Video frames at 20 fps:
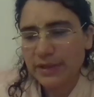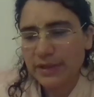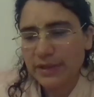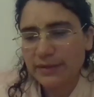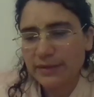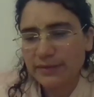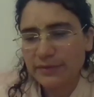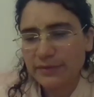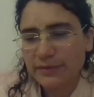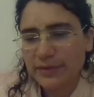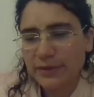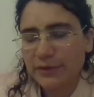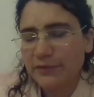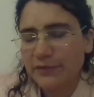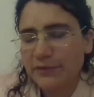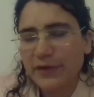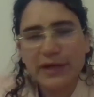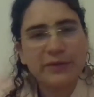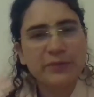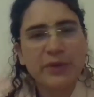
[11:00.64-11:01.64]
be, you
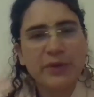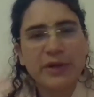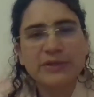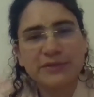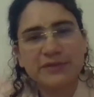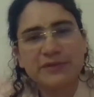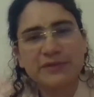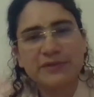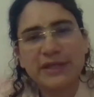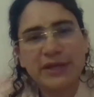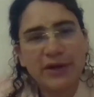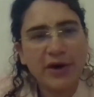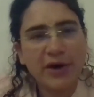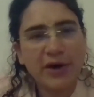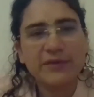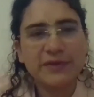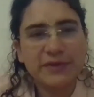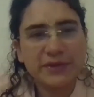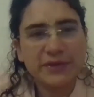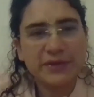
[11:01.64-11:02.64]
know, very wonderfully
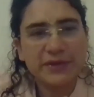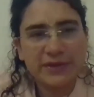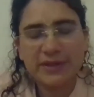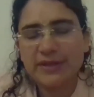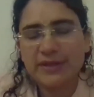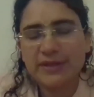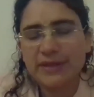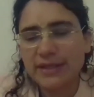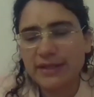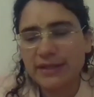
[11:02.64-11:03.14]
offered